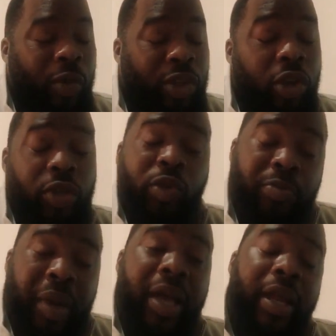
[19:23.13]
thought he was
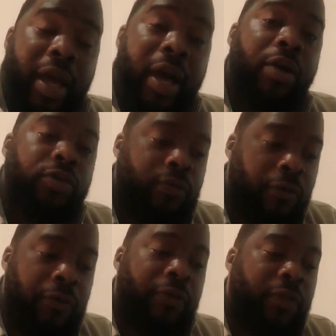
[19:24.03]
buying a house for
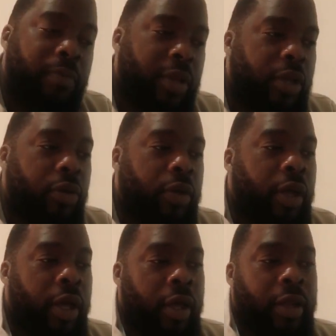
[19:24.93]
50 million
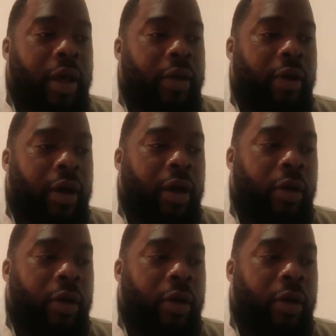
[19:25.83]
naira,